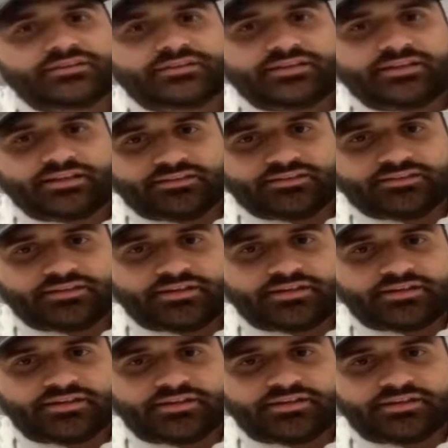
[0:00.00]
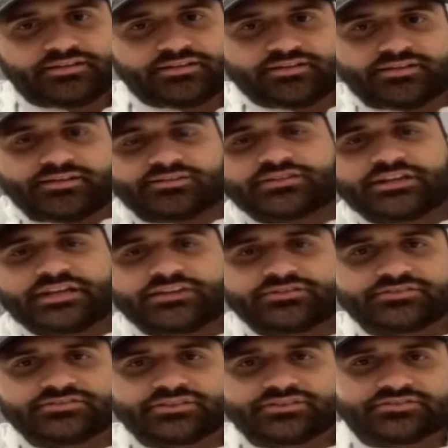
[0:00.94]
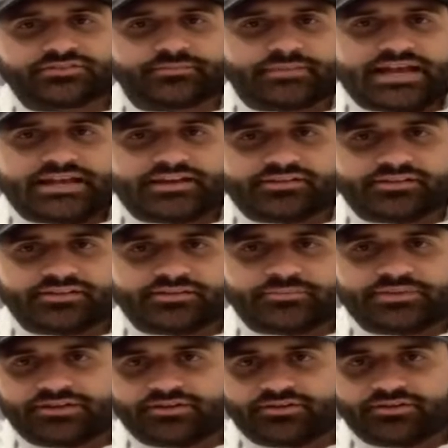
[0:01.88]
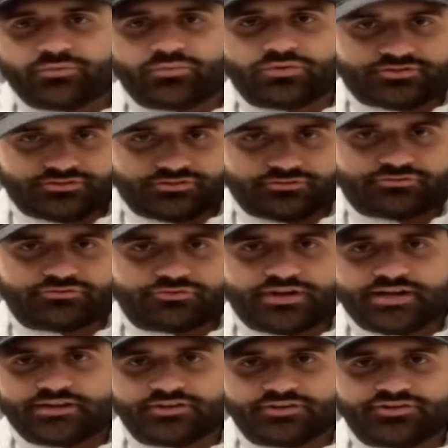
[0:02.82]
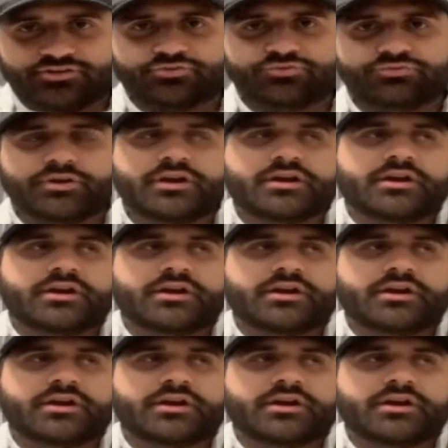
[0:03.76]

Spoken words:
it changes it schematically depending on what you're trying to do.